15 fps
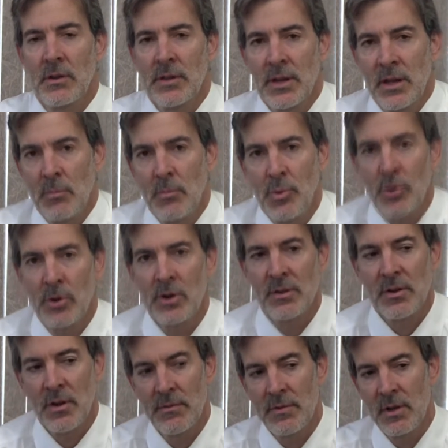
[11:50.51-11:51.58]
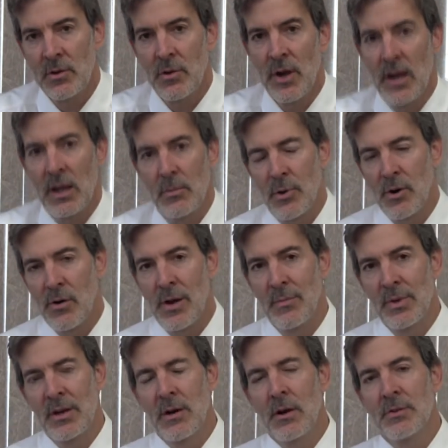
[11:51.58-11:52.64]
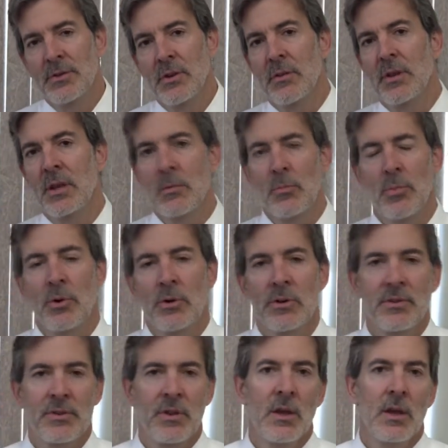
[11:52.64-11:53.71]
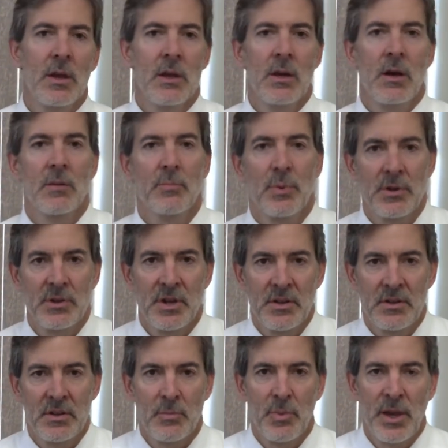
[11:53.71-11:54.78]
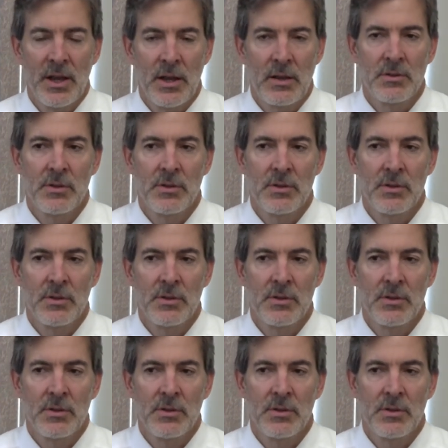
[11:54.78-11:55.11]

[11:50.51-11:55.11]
on the importance of the training program and also the importance of participating.